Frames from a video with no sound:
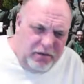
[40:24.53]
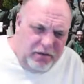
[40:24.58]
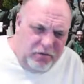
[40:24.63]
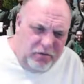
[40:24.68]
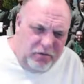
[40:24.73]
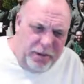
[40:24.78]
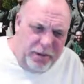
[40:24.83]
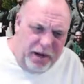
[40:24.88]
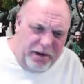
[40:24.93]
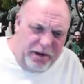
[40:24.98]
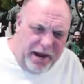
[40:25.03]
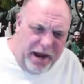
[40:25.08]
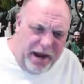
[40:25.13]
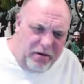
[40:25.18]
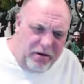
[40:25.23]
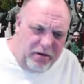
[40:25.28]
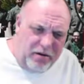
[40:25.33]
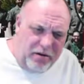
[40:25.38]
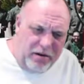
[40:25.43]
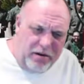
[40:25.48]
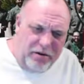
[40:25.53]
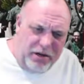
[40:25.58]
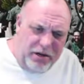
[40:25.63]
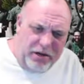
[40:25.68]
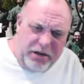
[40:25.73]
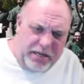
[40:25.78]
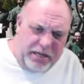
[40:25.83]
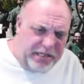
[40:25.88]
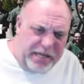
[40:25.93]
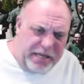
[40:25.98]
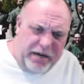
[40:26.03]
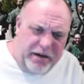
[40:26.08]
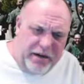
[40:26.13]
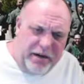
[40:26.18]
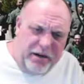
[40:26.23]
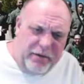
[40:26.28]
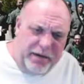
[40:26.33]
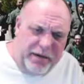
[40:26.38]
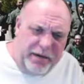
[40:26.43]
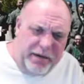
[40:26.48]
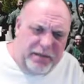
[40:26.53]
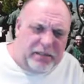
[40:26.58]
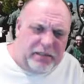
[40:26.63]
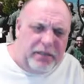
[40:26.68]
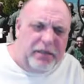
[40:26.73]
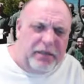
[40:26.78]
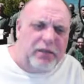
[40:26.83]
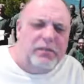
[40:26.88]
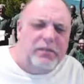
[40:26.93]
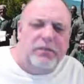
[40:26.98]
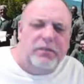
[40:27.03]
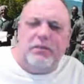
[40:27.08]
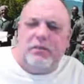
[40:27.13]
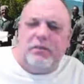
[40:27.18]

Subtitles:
What about now? You guys can't hear me? Uh-oh.